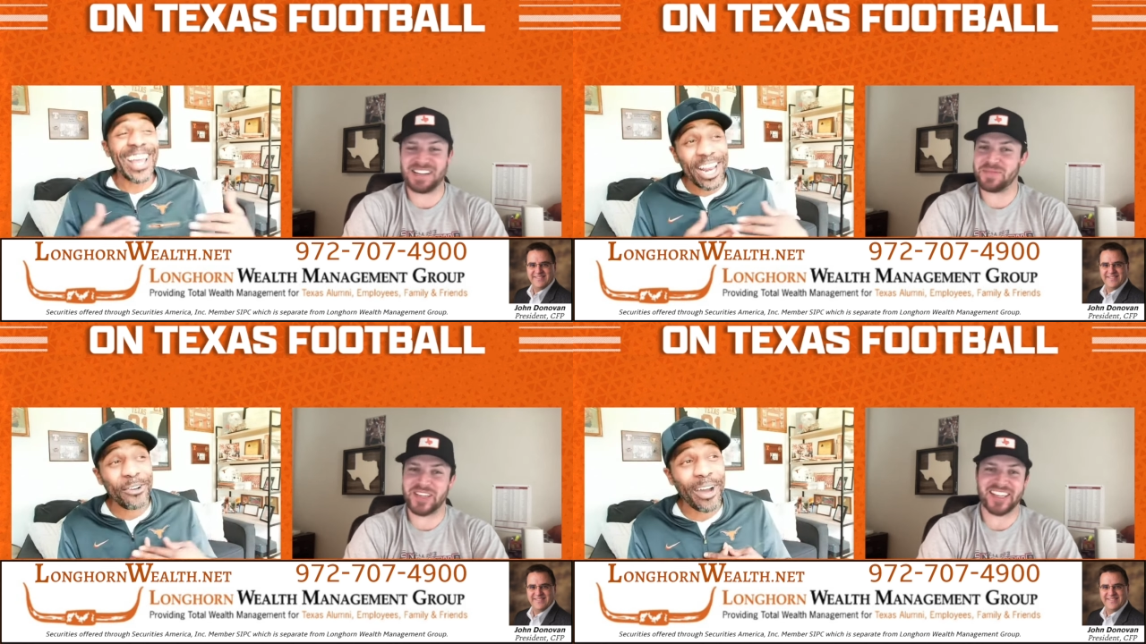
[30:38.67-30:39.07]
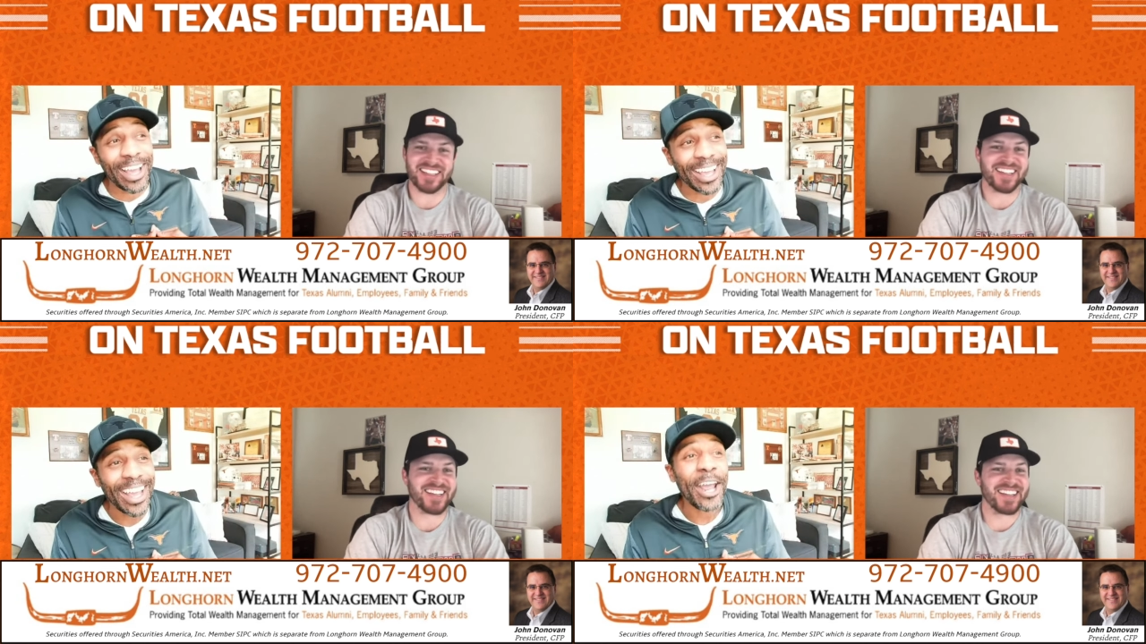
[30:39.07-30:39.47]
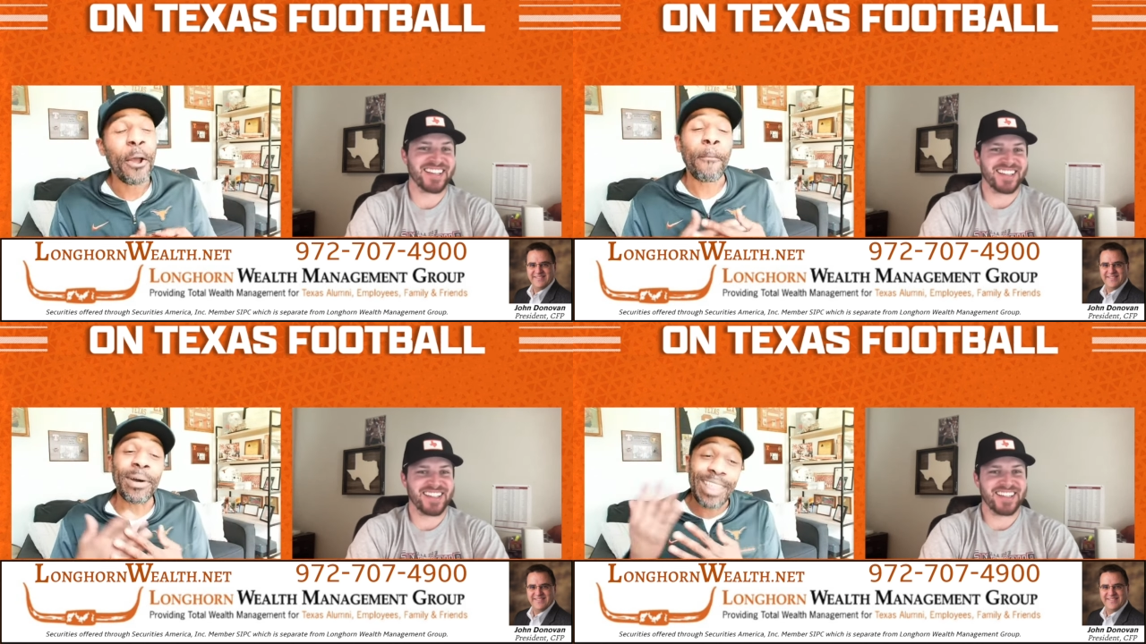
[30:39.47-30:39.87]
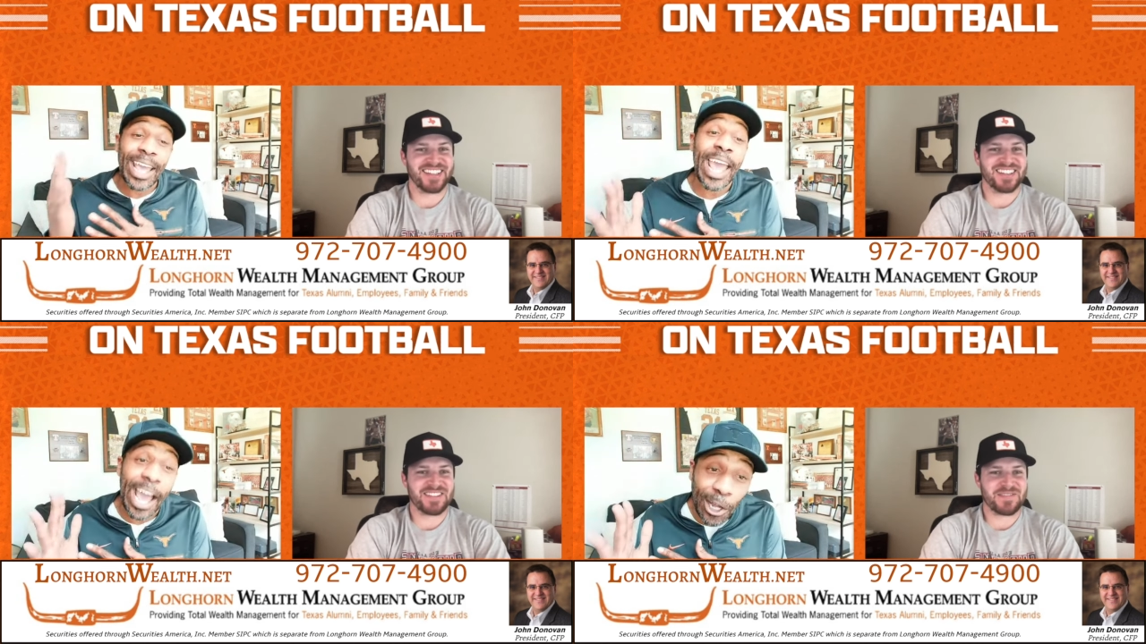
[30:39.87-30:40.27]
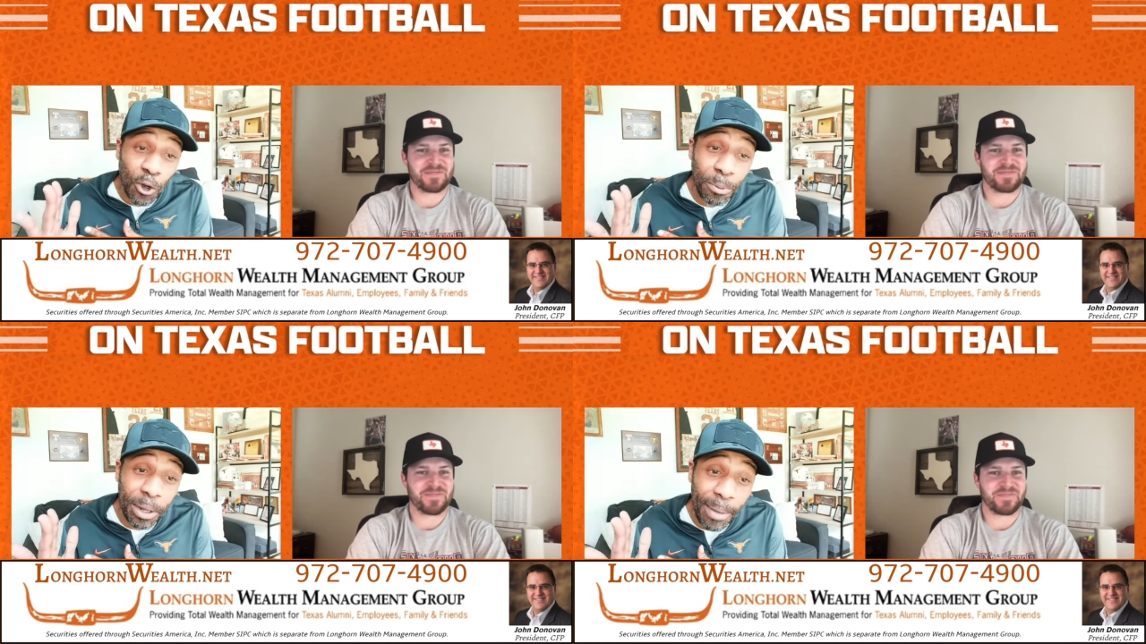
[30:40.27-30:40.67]
Speaker 1: anyway, but they
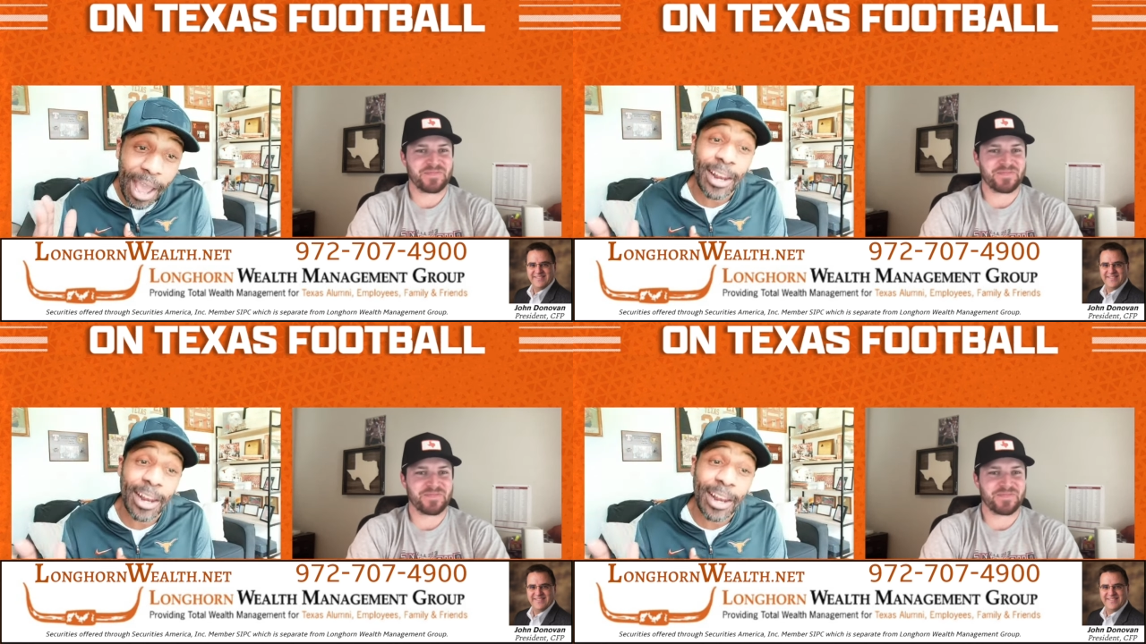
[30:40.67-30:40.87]
heckled me, man.